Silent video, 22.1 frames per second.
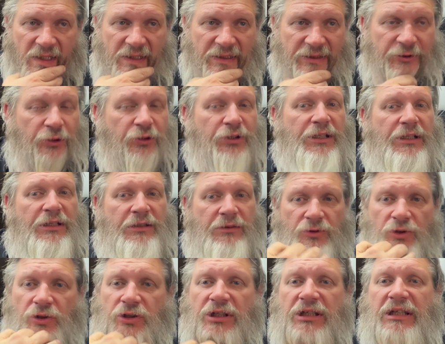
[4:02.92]
you
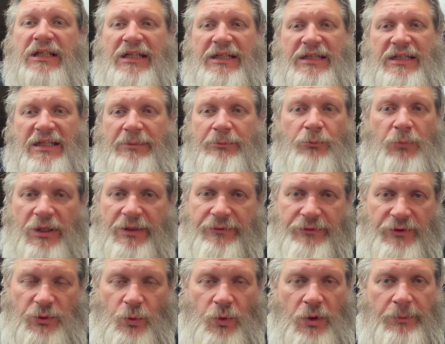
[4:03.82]
can get them
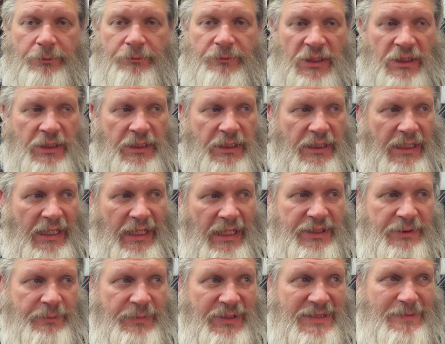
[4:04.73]
whenever you want.
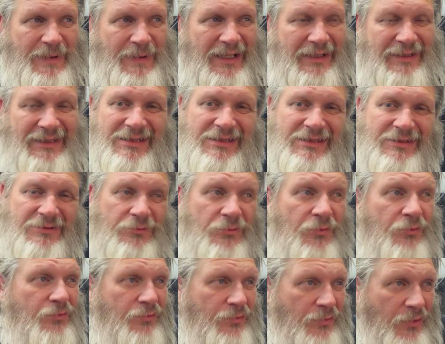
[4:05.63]
And the best part is,
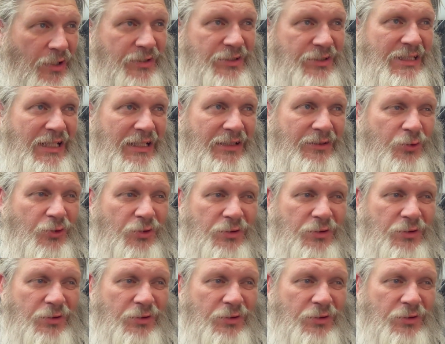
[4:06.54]
I just had a look,